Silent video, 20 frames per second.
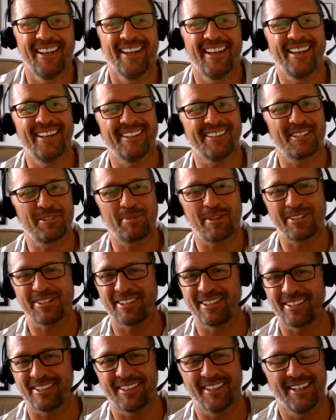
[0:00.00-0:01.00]
And
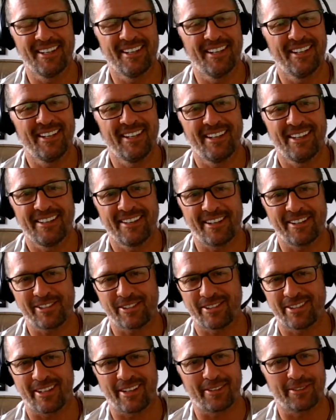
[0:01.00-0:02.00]
especially
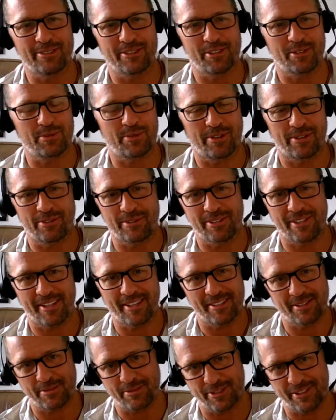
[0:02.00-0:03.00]
yesterday was just one of those
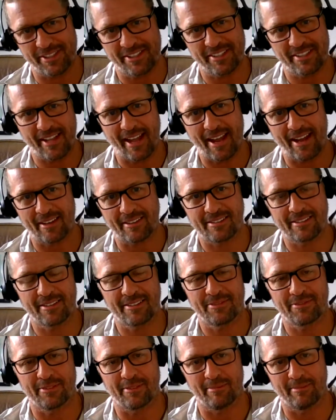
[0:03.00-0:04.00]
days that was just stacked
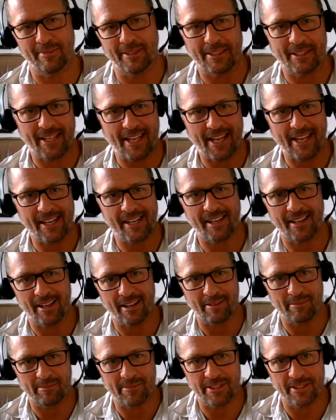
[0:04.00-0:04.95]
from like 8 a.m.